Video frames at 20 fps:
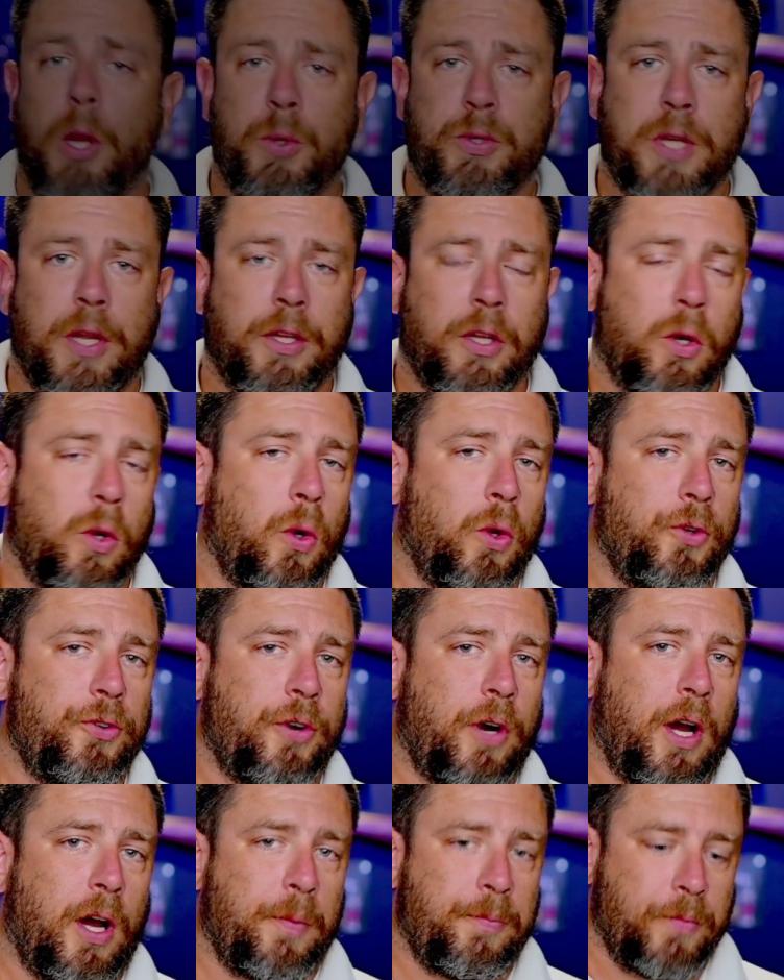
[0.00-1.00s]
notes on the cold
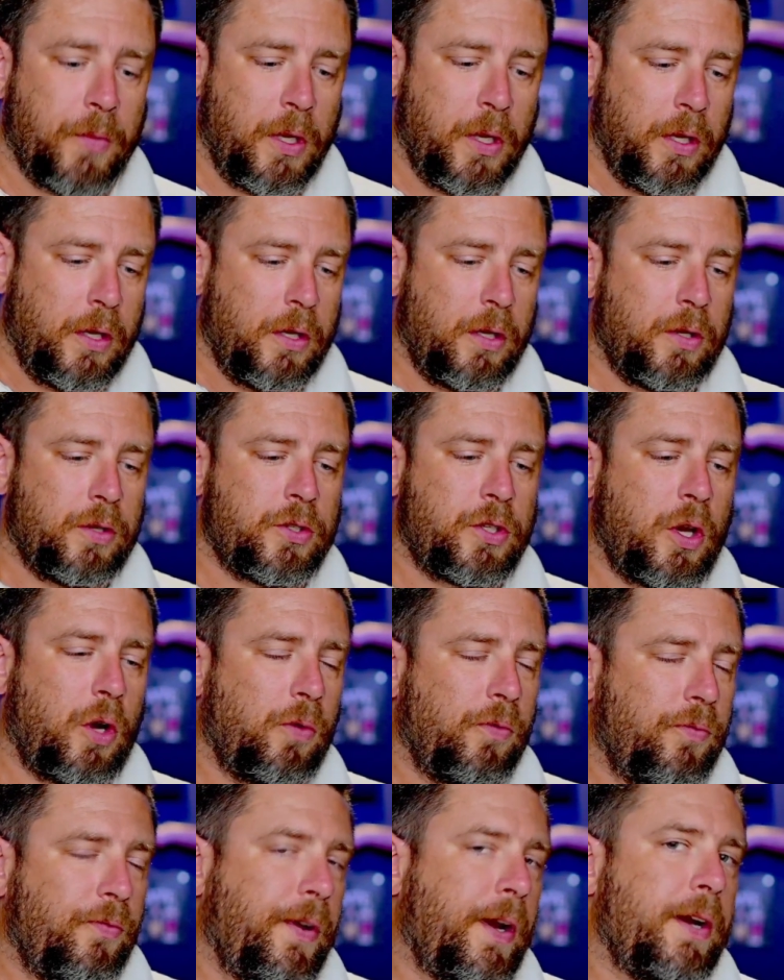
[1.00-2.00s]
draw.
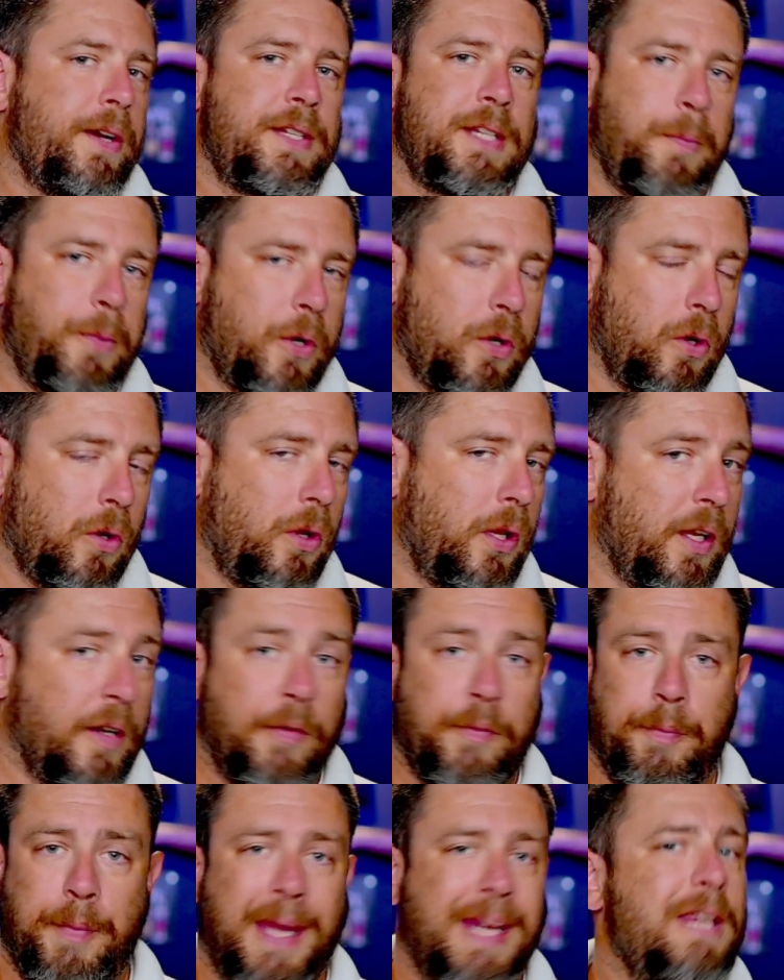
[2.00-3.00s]
So very typical
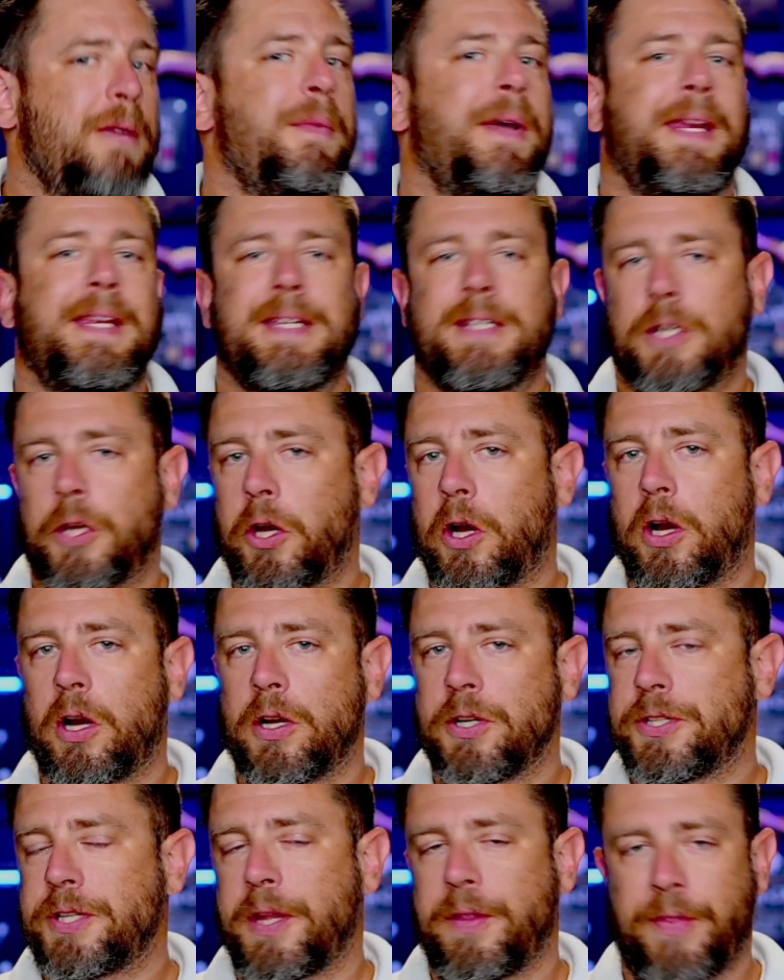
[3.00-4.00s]
of many, many
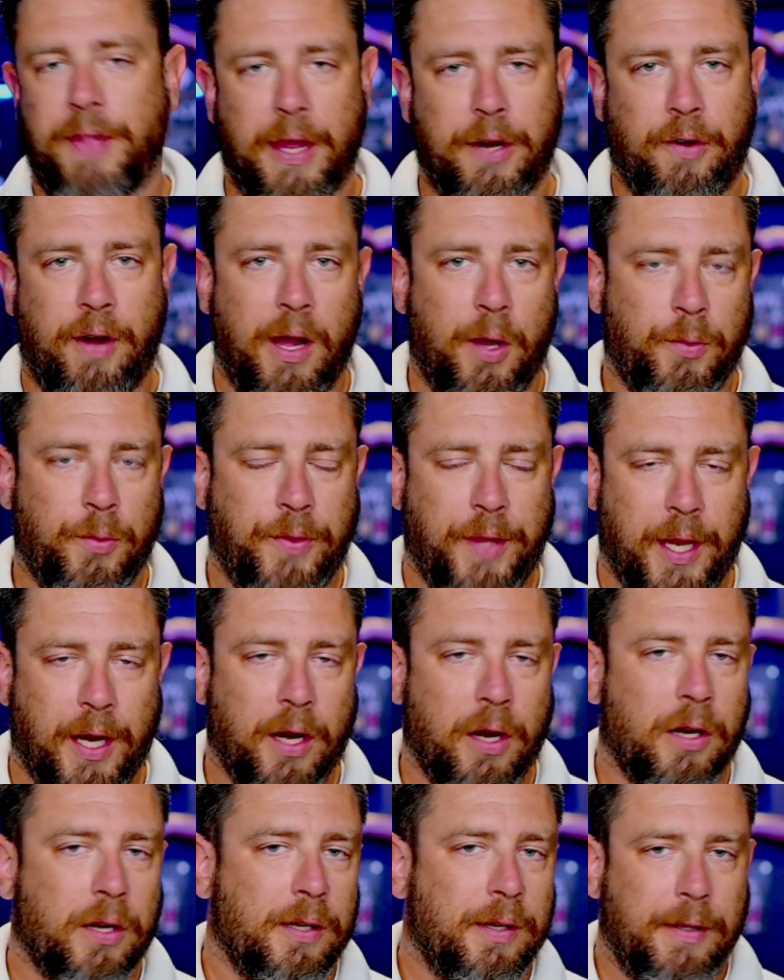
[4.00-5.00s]
cigars that are out
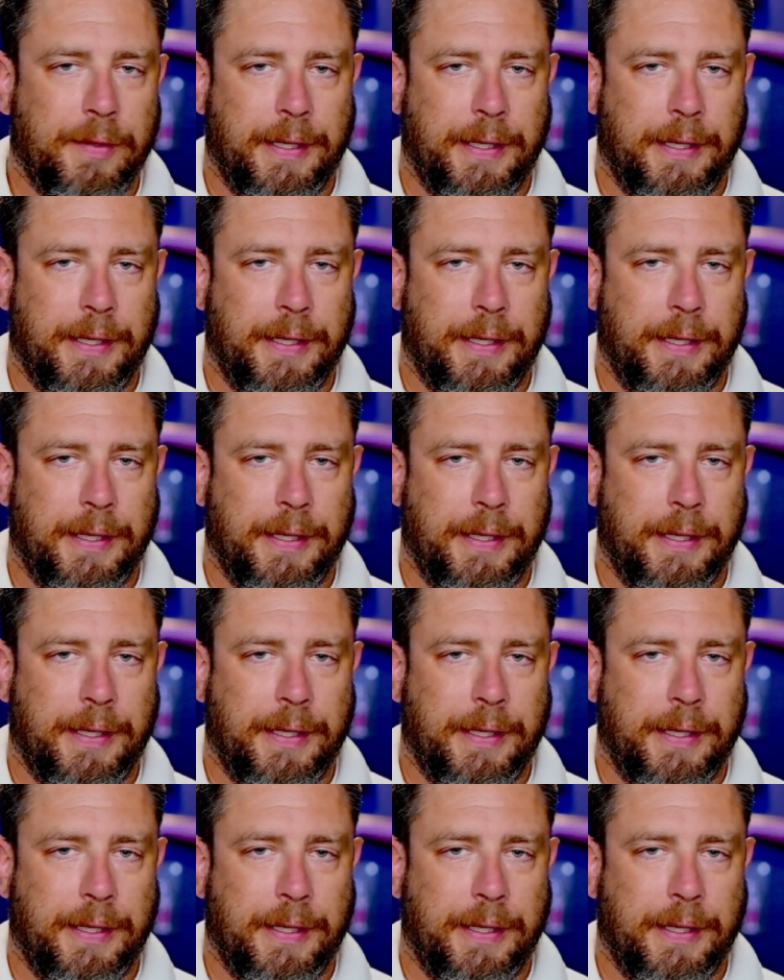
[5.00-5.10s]
there.